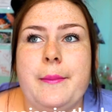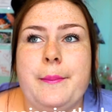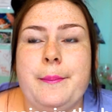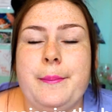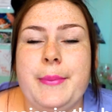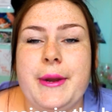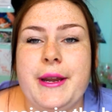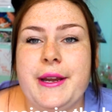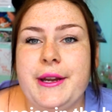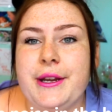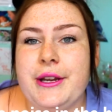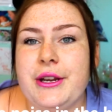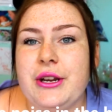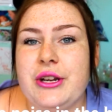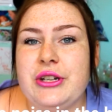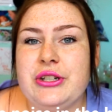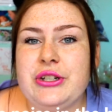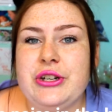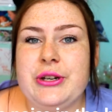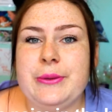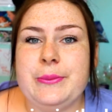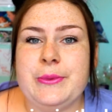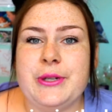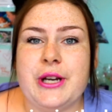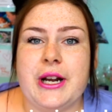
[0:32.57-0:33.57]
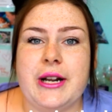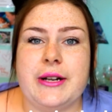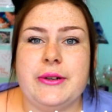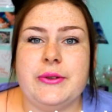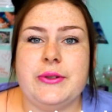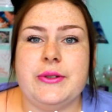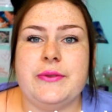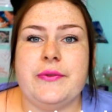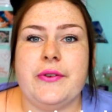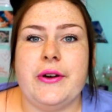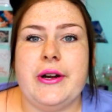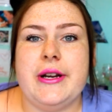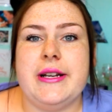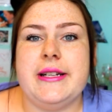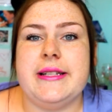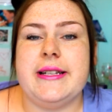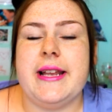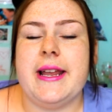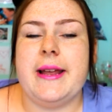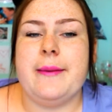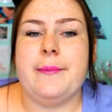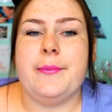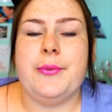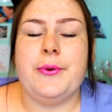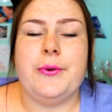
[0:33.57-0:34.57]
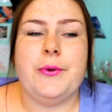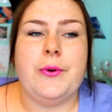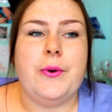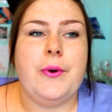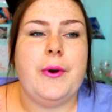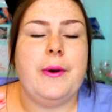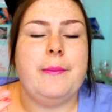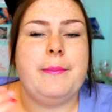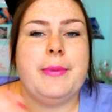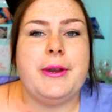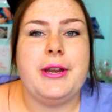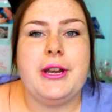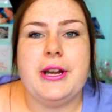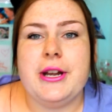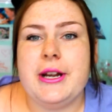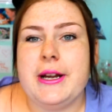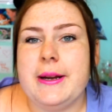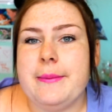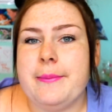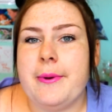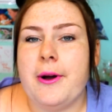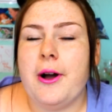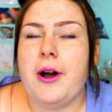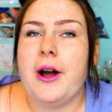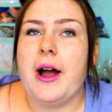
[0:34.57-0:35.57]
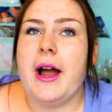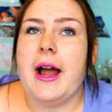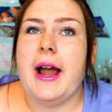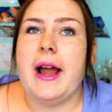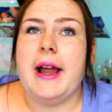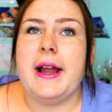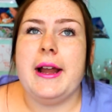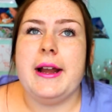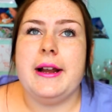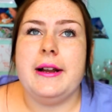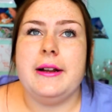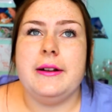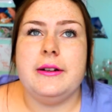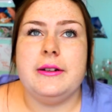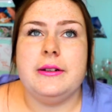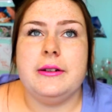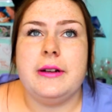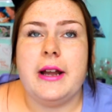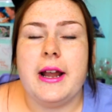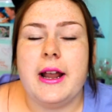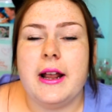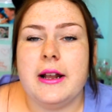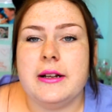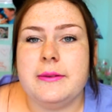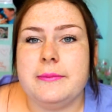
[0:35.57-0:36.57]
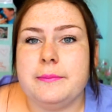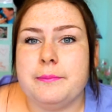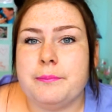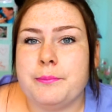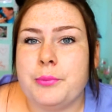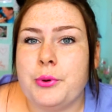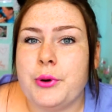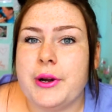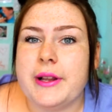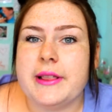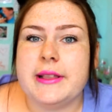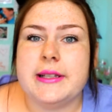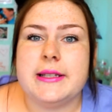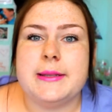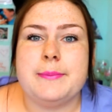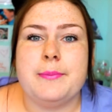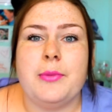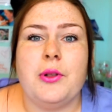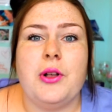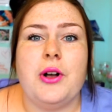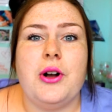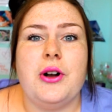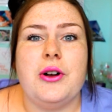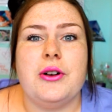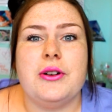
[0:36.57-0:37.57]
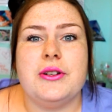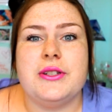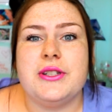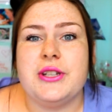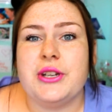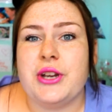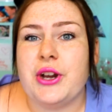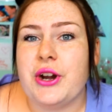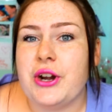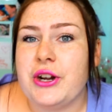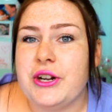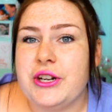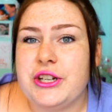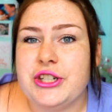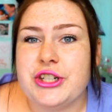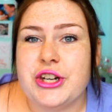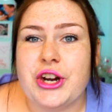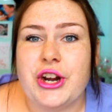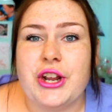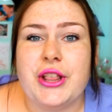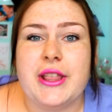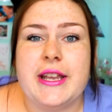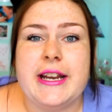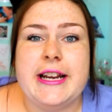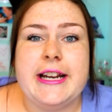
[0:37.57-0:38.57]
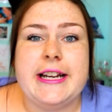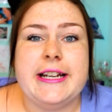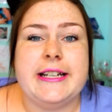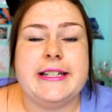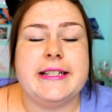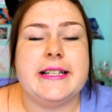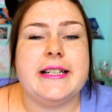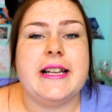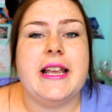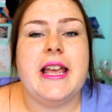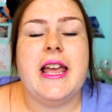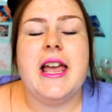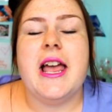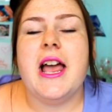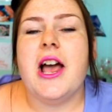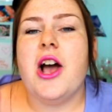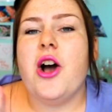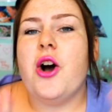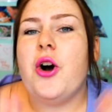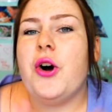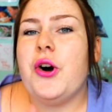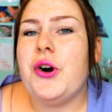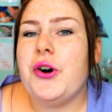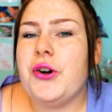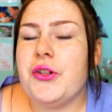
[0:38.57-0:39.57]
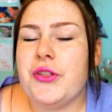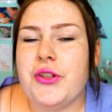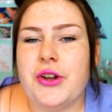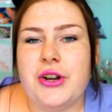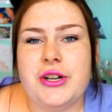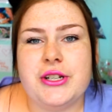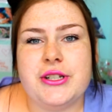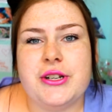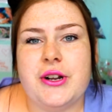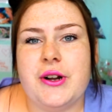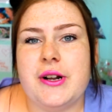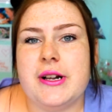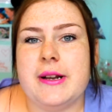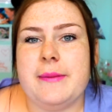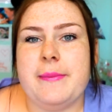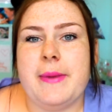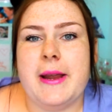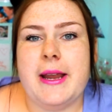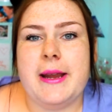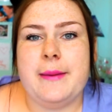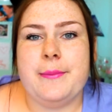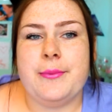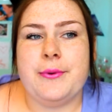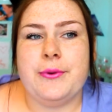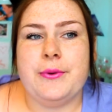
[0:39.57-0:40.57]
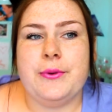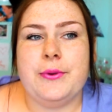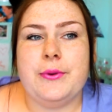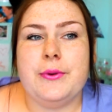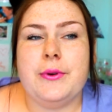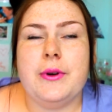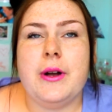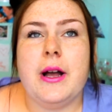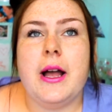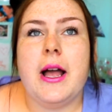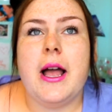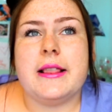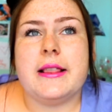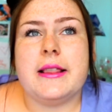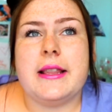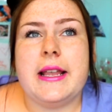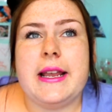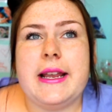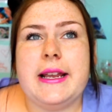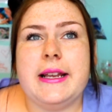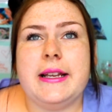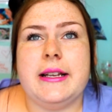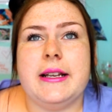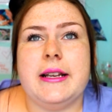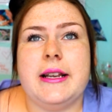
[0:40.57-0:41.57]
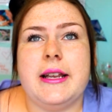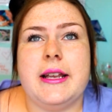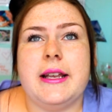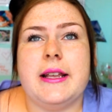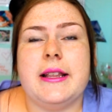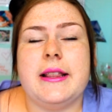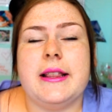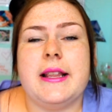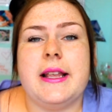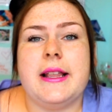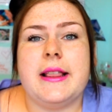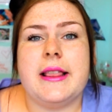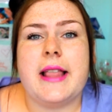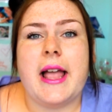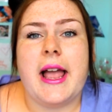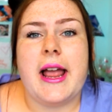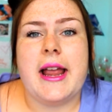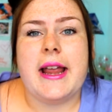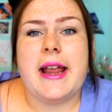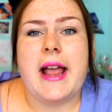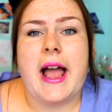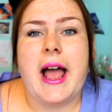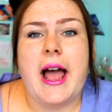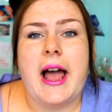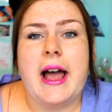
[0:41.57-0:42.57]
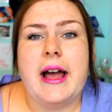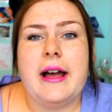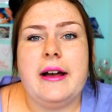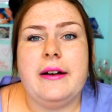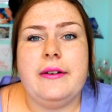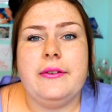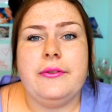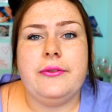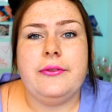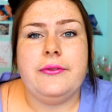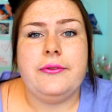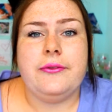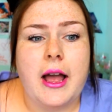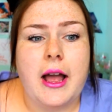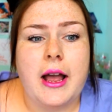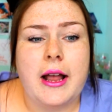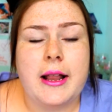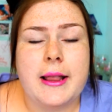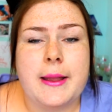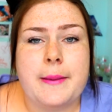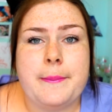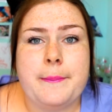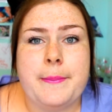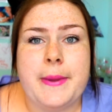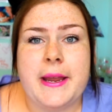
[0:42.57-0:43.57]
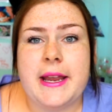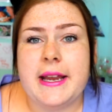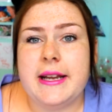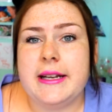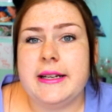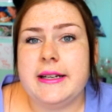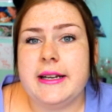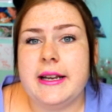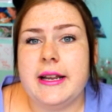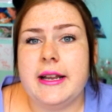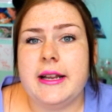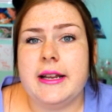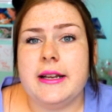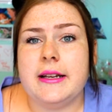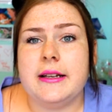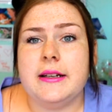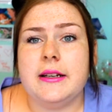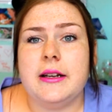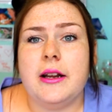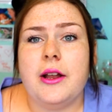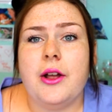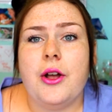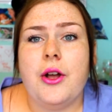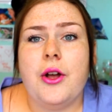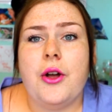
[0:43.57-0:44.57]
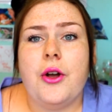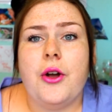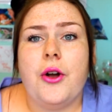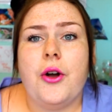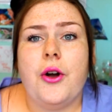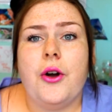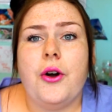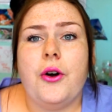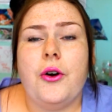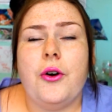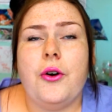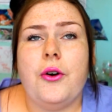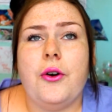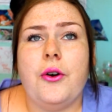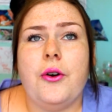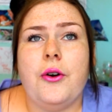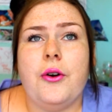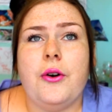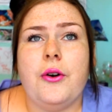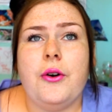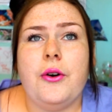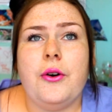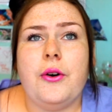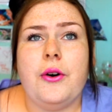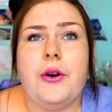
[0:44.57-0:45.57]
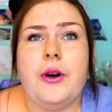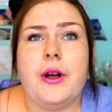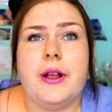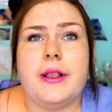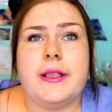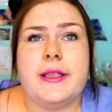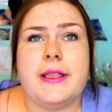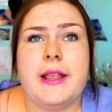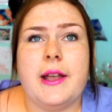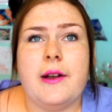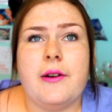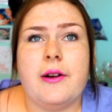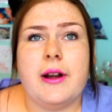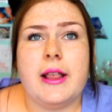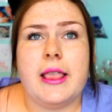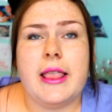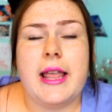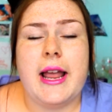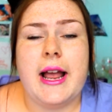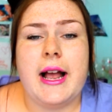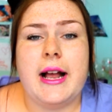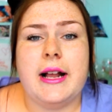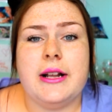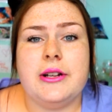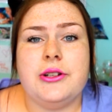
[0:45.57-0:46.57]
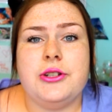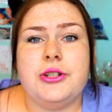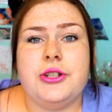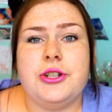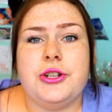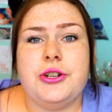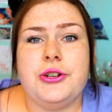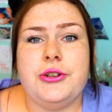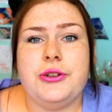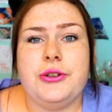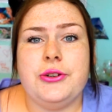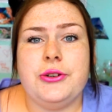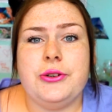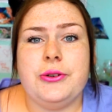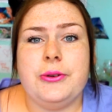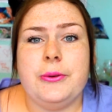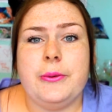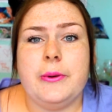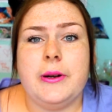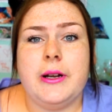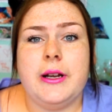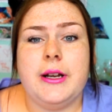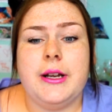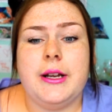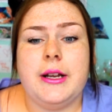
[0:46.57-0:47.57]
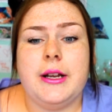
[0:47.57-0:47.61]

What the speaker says: big YouTube channels, for example PewDiePie, Pointless Blogs, Sakoni Jolies, all those kind of people, think that they have an opinion or they're allowed to